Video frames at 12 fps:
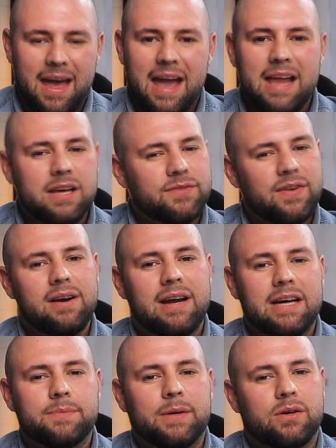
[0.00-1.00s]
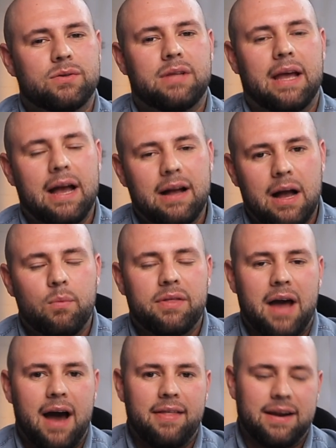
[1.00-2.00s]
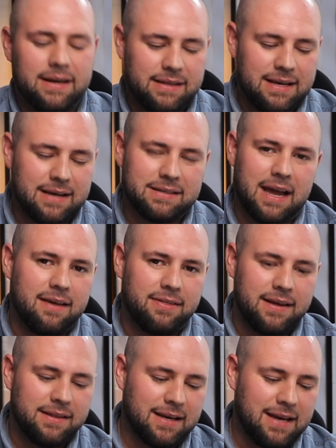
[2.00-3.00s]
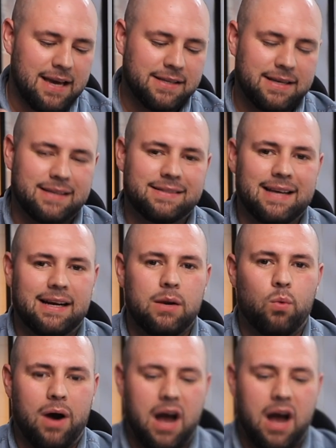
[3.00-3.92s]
it is very nice because they can come with other ideas. And I think that is exactly what